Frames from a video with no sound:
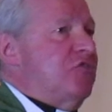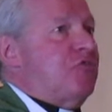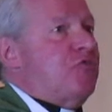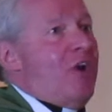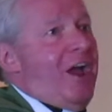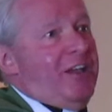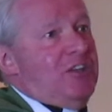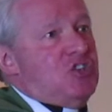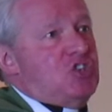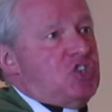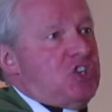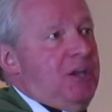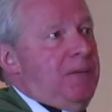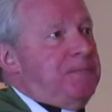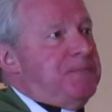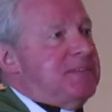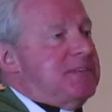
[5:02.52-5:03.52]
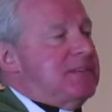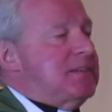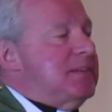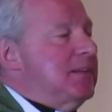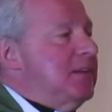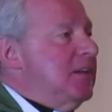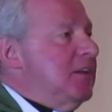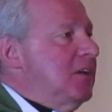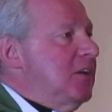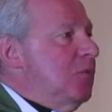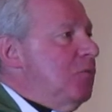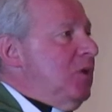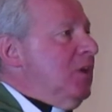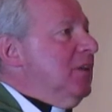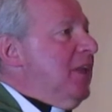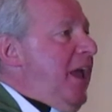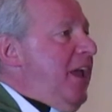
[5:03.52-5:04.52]
friendships,
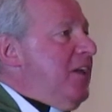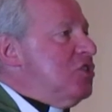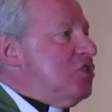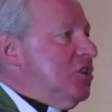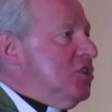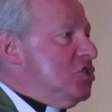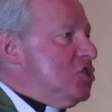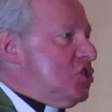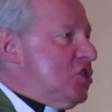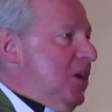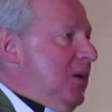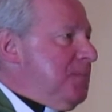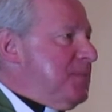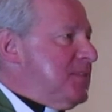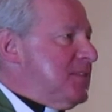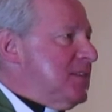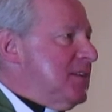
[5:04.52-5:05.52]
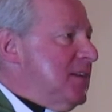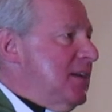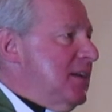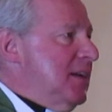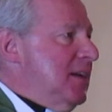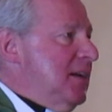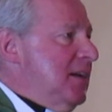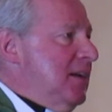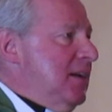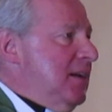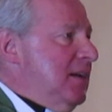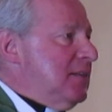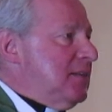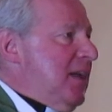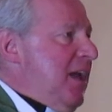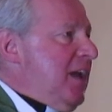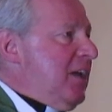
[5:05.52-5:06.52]
relationships
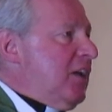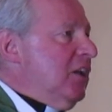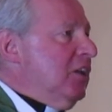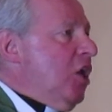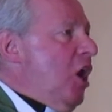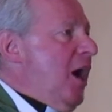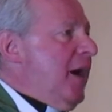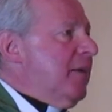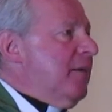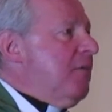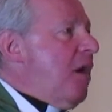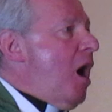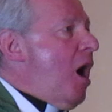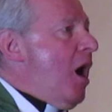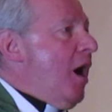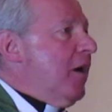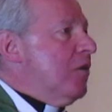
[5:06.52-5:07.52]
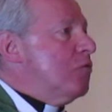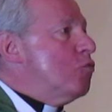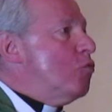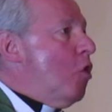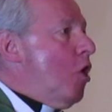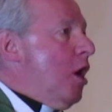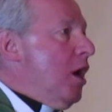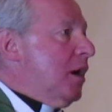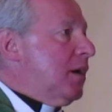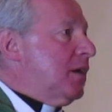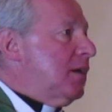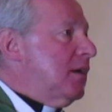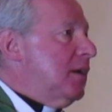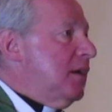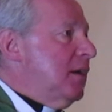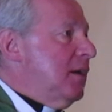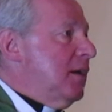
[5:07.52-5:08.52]
take a lot of hard
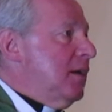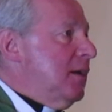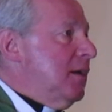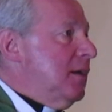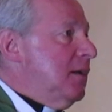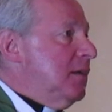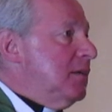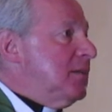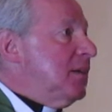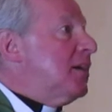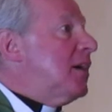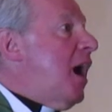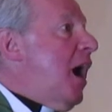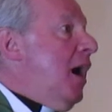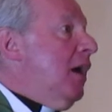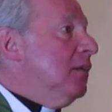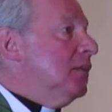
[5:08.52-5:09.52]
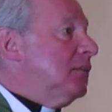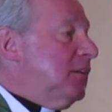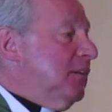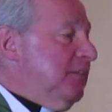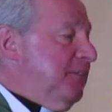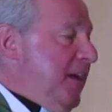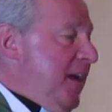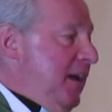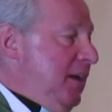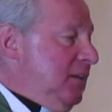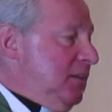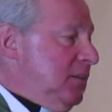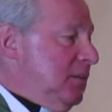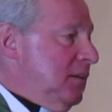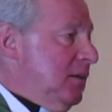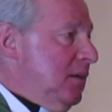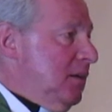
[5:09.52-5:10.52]
work to cultivate,
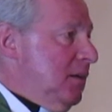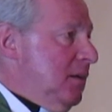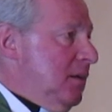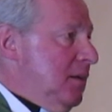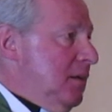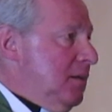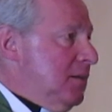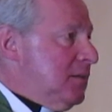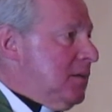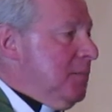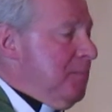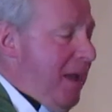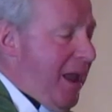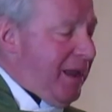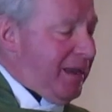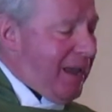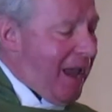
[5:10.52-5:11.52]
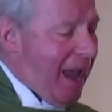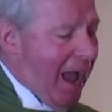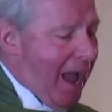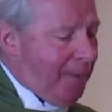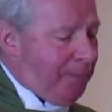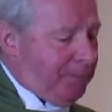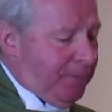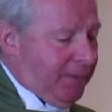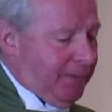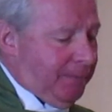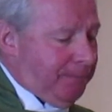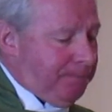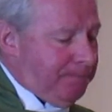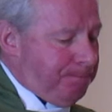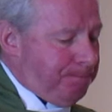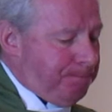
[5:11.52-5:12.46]
to make happen.